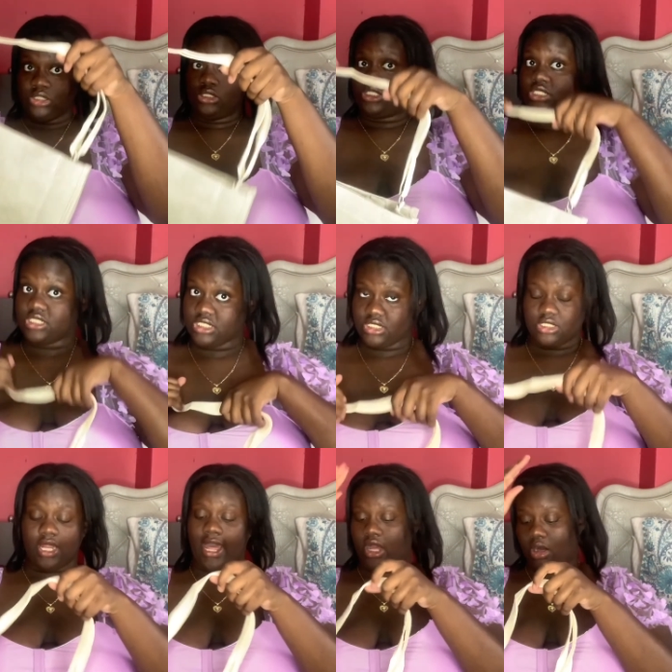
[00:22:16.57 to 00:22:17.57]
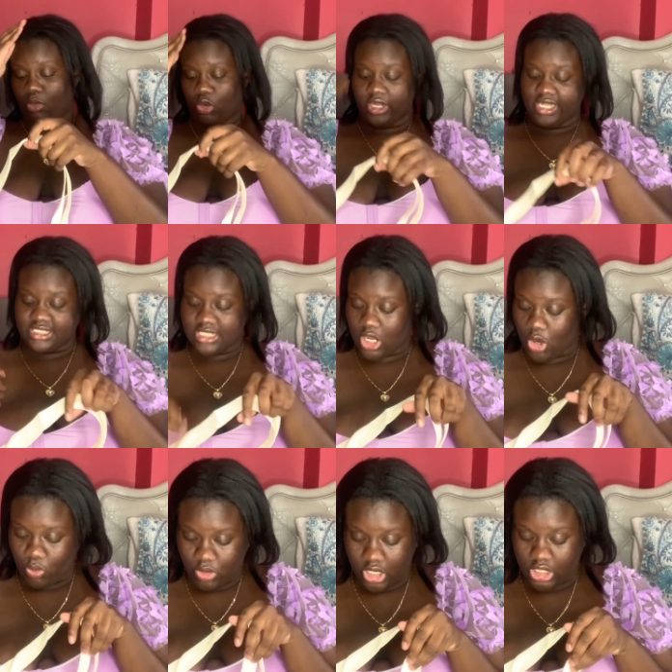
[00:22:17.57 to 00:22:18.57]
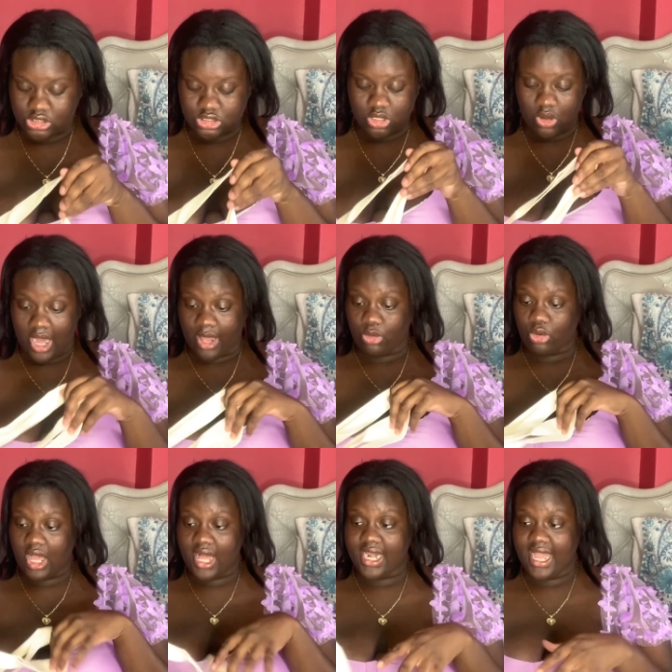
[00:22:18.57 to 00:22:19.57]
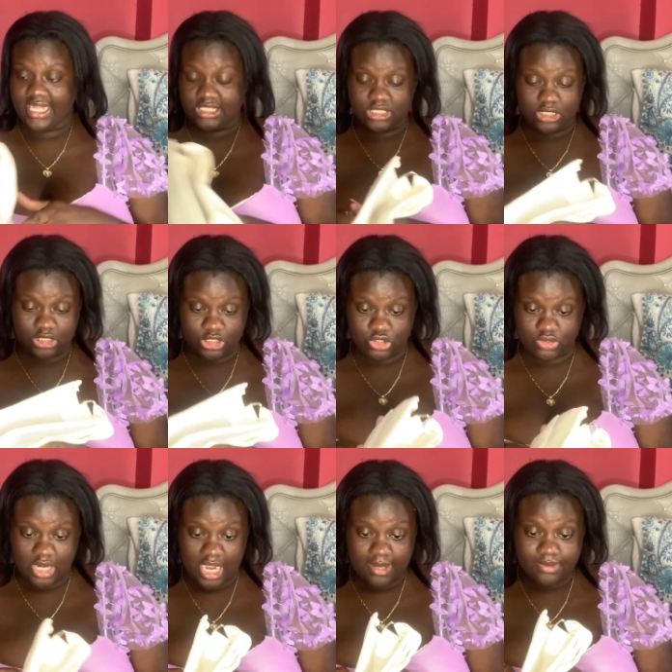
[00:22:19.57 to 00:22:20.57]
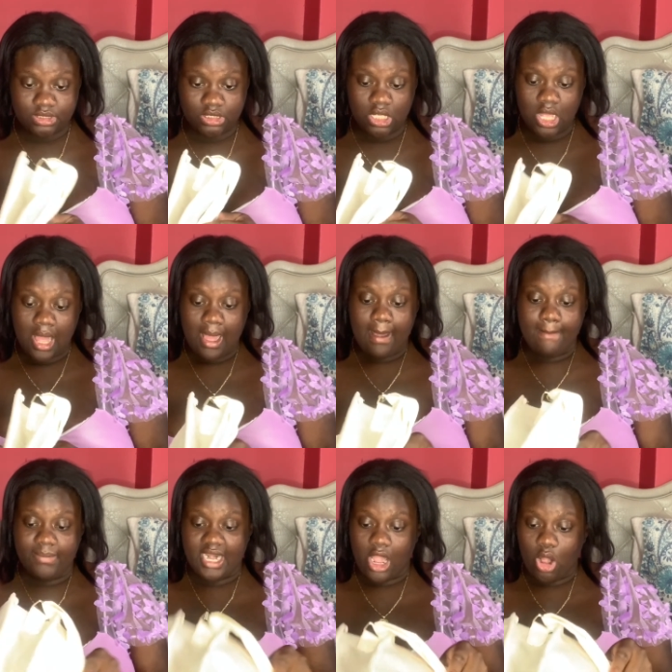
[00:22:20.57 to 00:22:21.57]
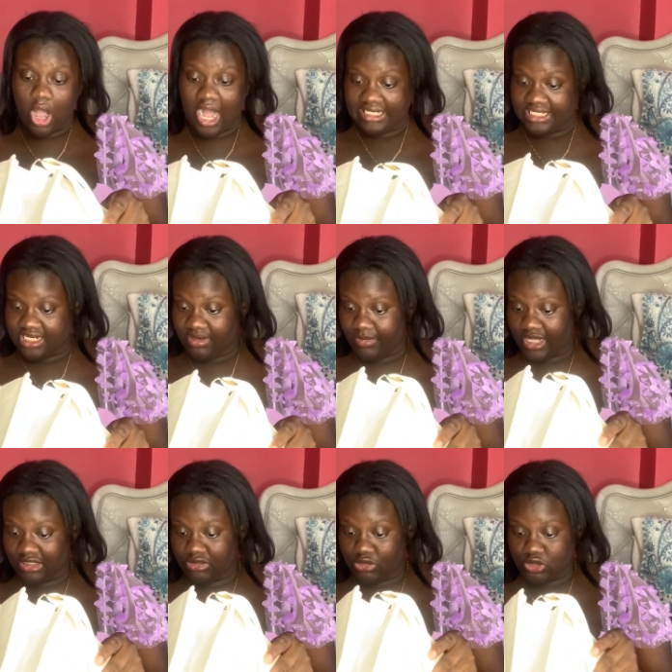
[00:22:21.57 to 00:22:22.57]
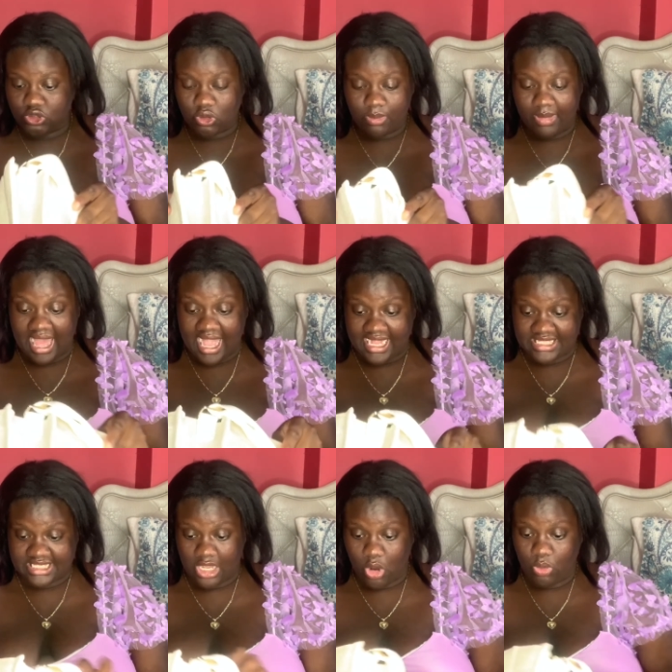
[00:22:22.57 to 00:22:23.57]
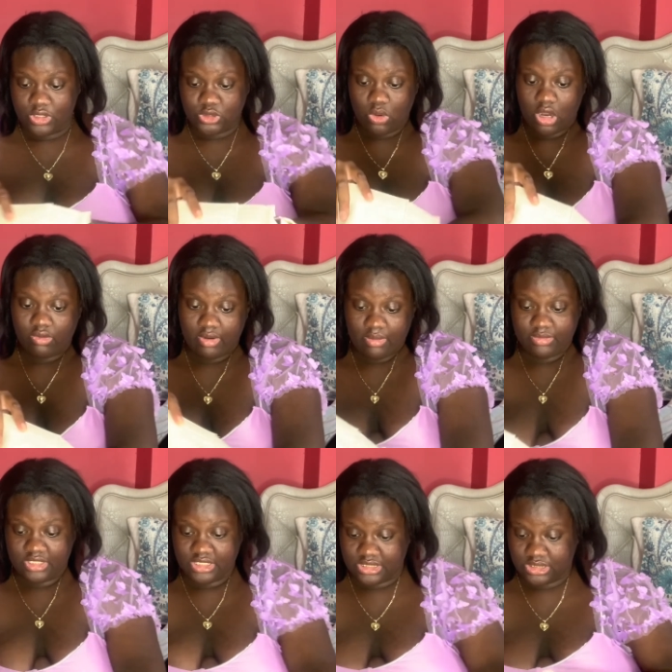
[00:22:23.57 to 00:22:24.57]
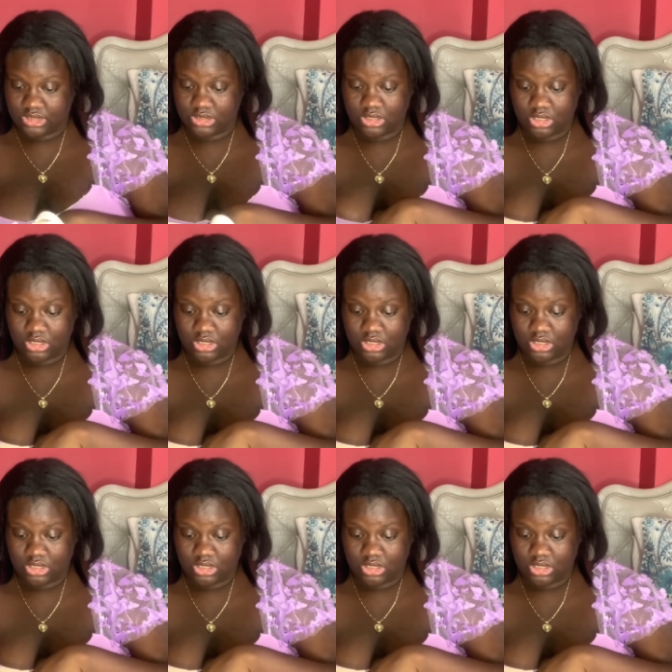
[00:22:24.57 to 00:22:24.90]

this is like come on, it's not gonna work. So I don't know how to extend these straps. But I, I needed me a little tote bag because I always walk around with this